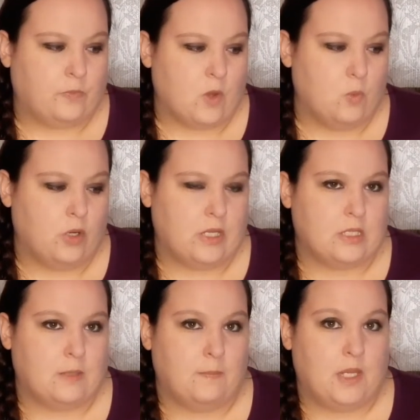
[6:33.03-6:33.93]
we'll get
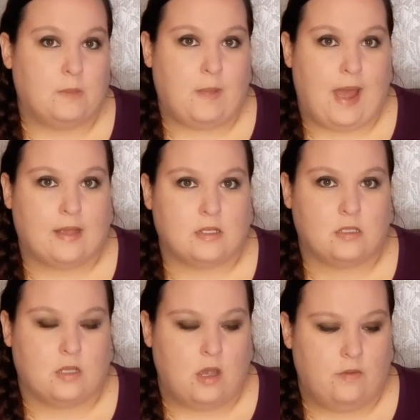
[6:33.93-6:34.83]
some big
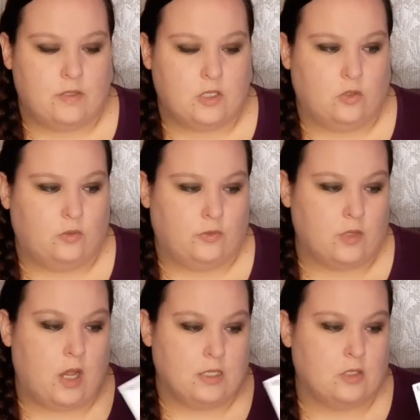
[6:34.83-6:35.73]
packs of
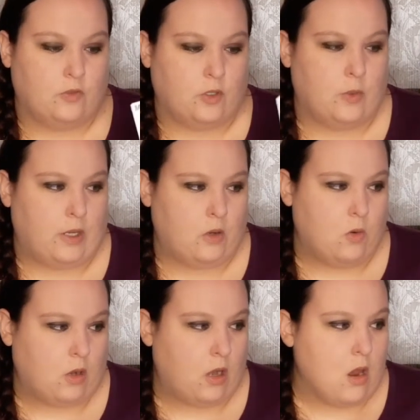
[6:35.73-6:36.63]
silver queen
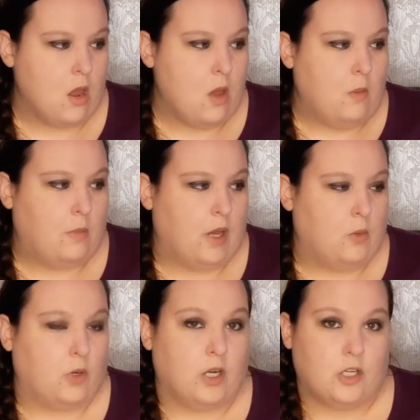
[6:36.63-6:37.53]
corn, but
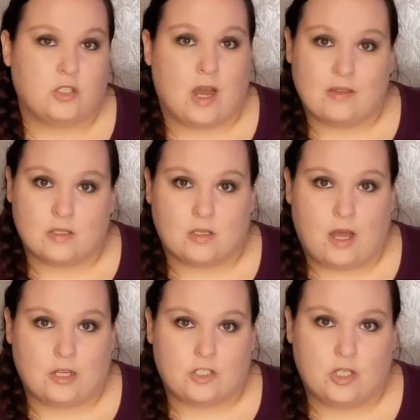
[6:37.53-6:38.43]
we're going to try this
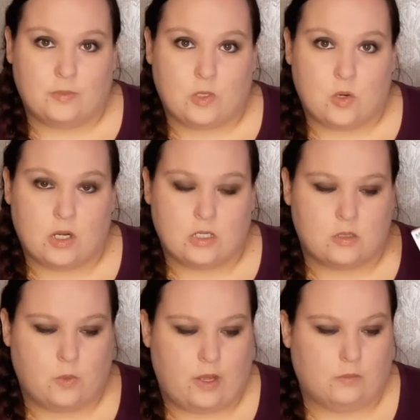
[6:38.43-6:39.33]
glass gem corn as
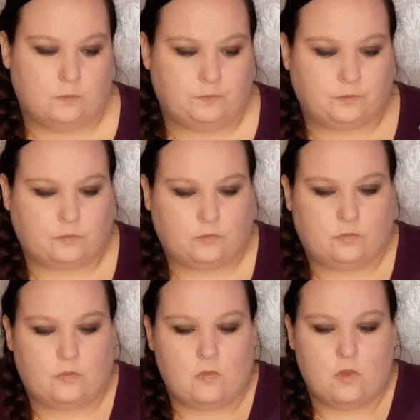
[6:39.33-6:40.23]
well.
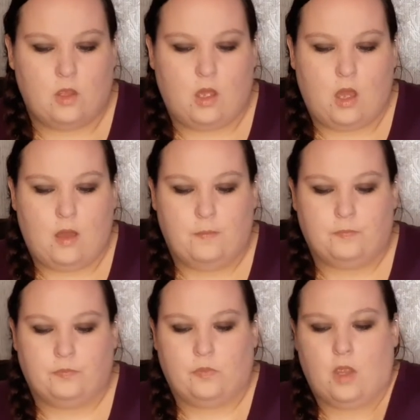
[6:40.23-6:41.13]

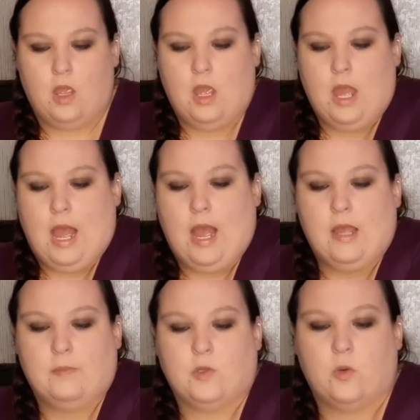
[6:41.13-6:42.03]
I
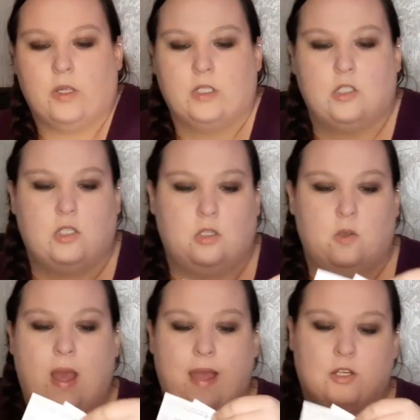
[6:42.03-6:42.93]

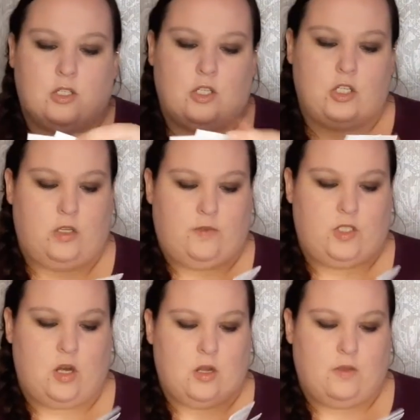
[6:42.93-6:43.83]
actually should have
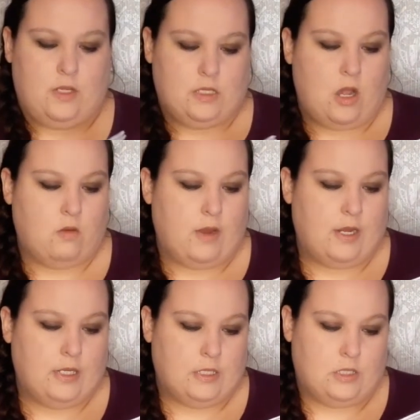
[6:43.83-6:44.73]
started these
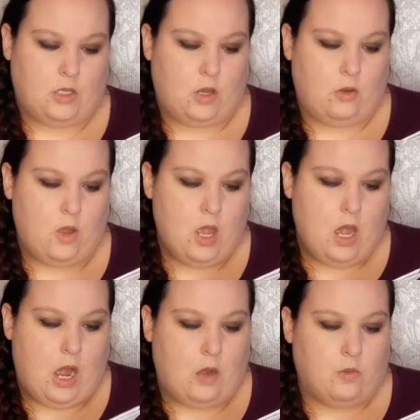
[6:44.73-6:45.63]
already, so
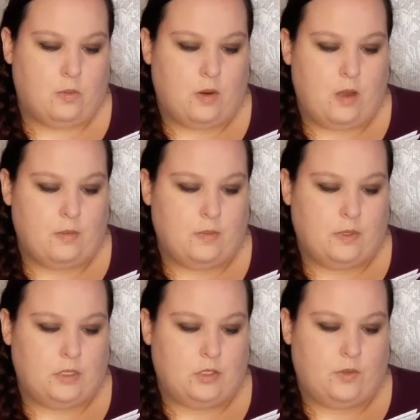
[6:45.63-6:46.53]
I will
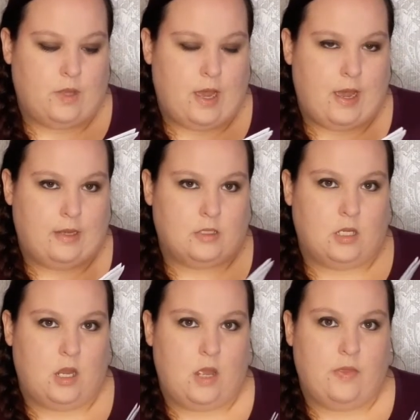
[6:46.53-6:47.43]
probably do that
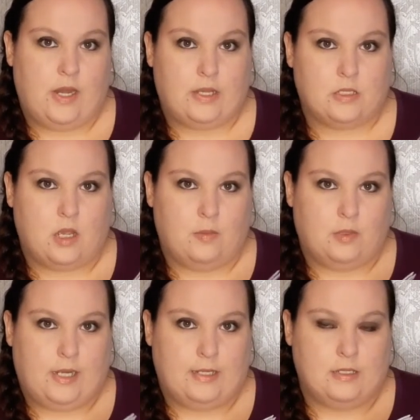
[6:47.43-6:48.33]
in the next couple
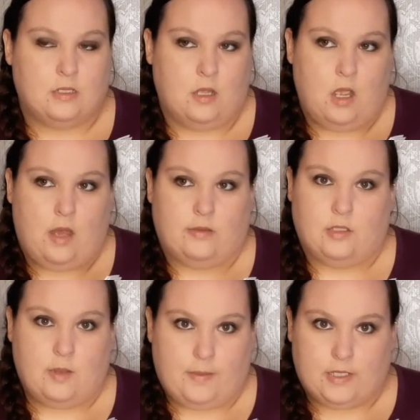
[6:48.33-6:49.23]
of days. I'll
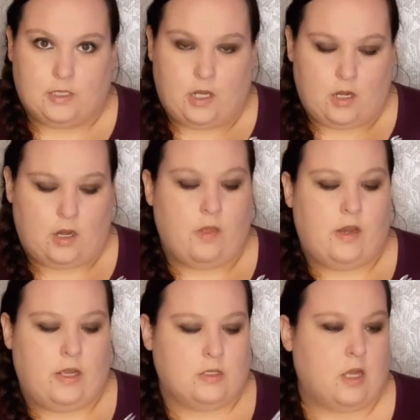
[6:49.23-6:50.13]
do my best to get it done the
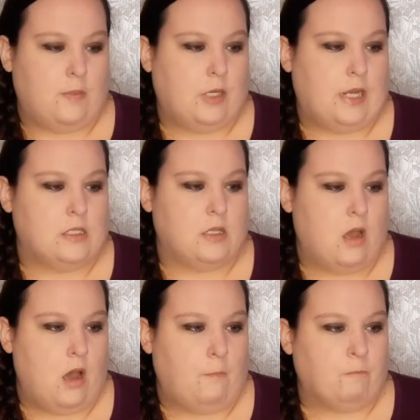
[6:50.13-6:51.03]
next couple of days.
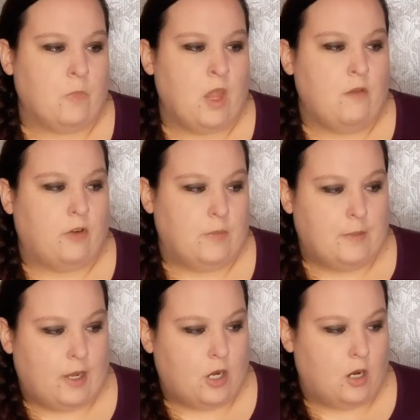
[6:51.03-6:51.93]
From In
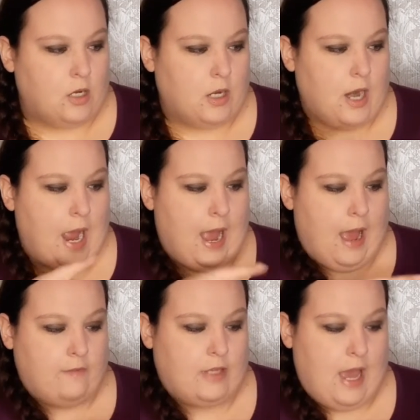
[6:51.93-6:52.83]
My Gardener, I
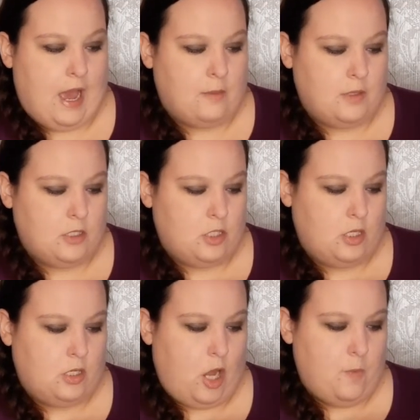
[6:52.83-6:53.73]
have cabbage,
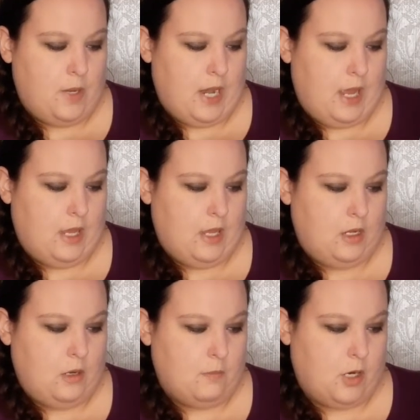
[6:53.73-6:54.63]

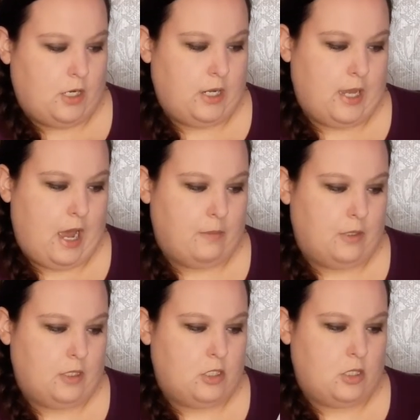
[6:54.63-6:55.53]
Copenhagen market
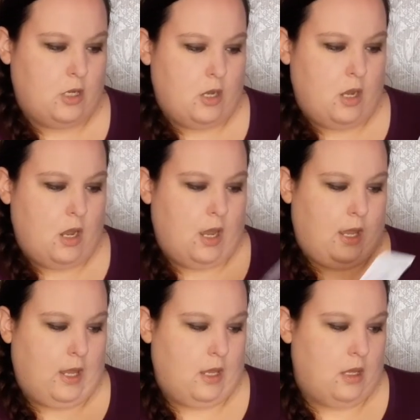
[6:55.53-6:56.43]
cabbage,
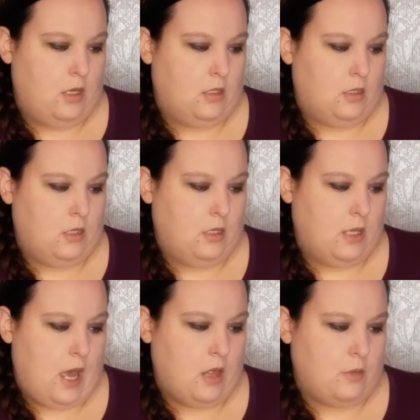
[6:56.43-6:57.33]
and
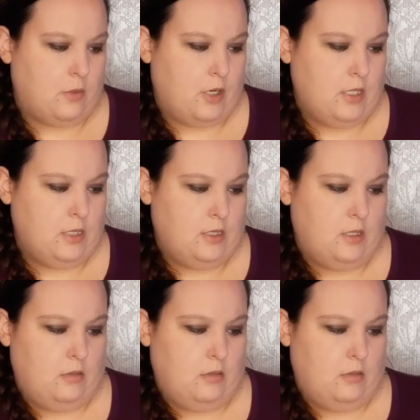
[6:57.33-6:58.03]
calabrese,